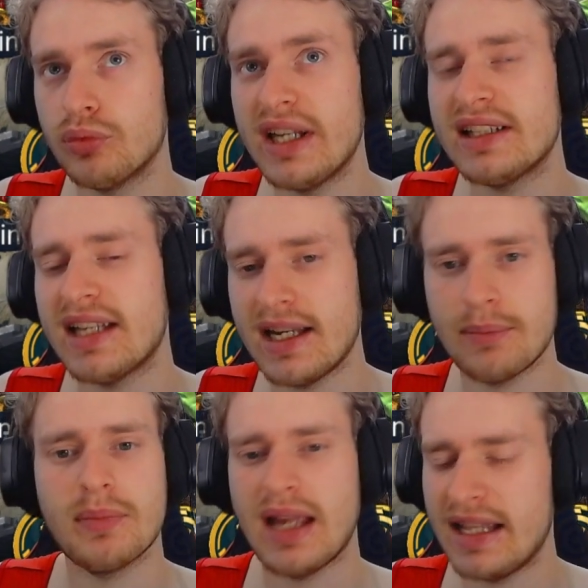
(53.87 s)
late
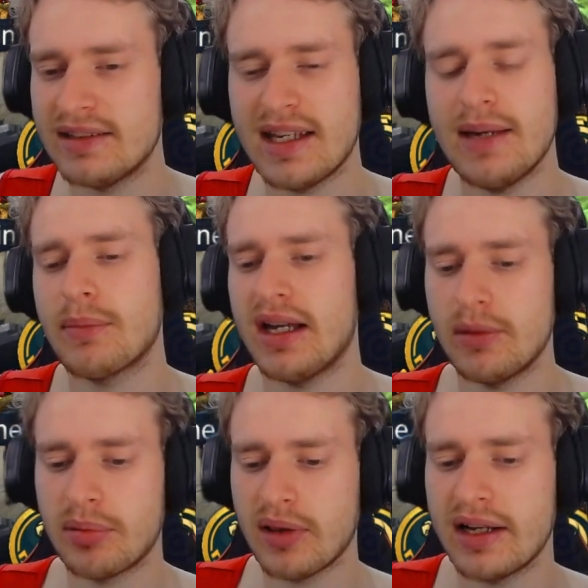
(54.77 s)
game, end game
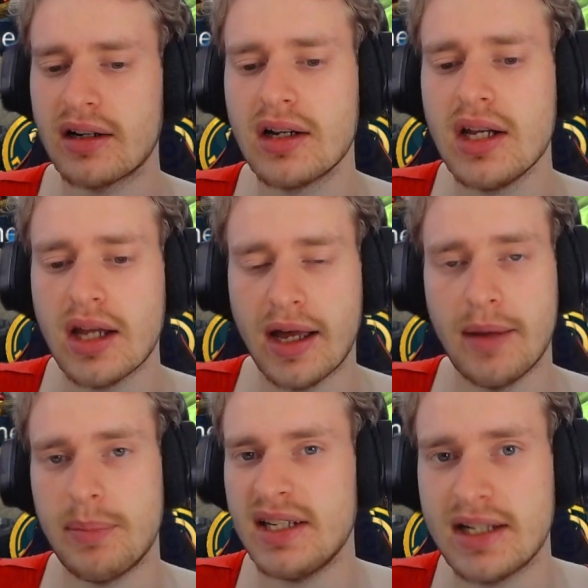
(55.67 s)
kind of player,
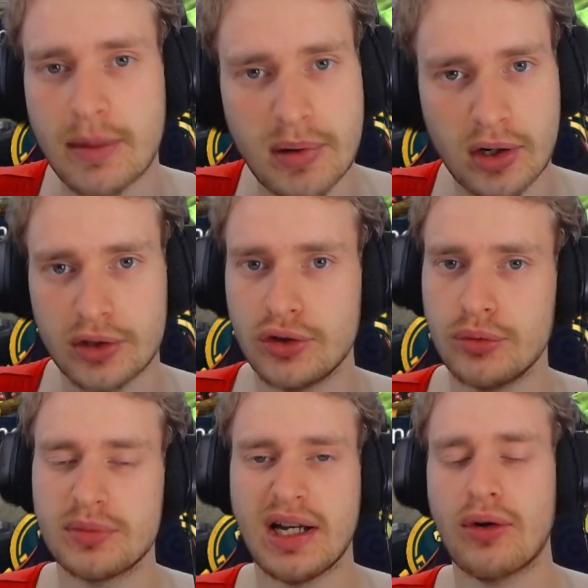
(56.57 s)
beating up hard,
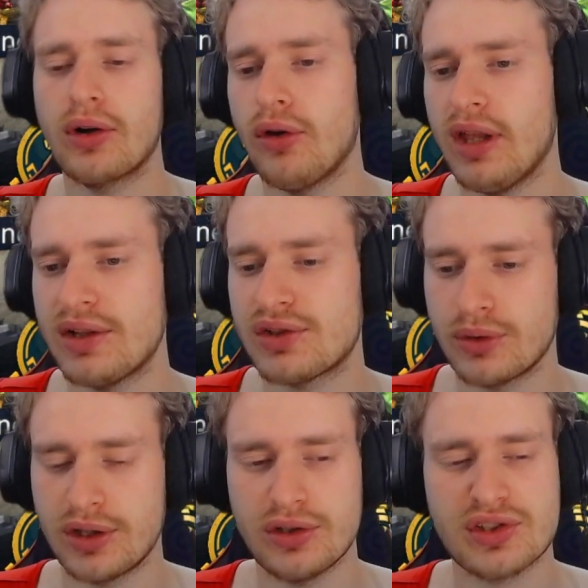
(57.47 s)
Doom Tower, all that
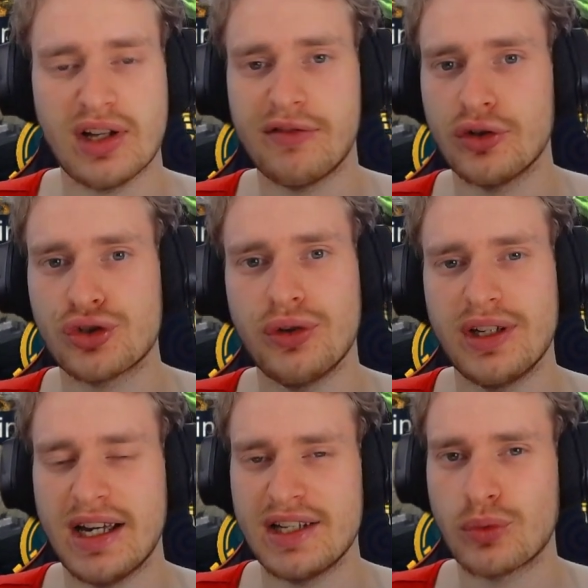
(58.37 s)
sort of good stuff. I'll show
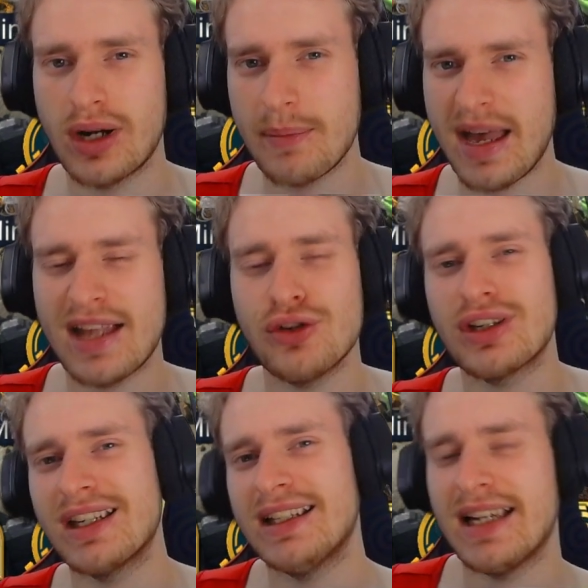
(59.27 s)
you guys where I'm at. You
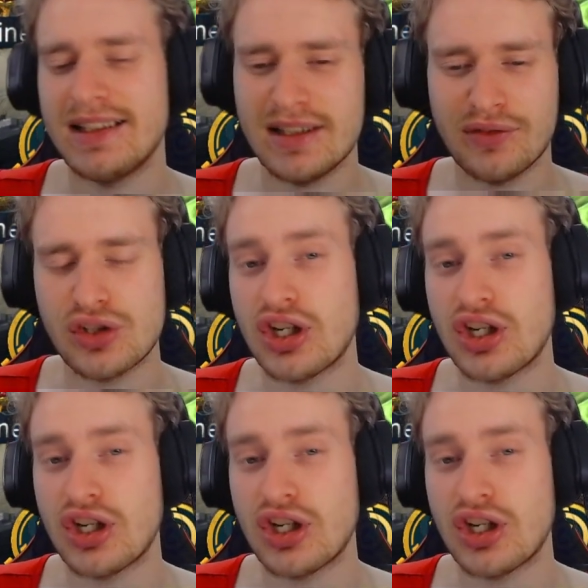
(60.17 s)
can get an idea of the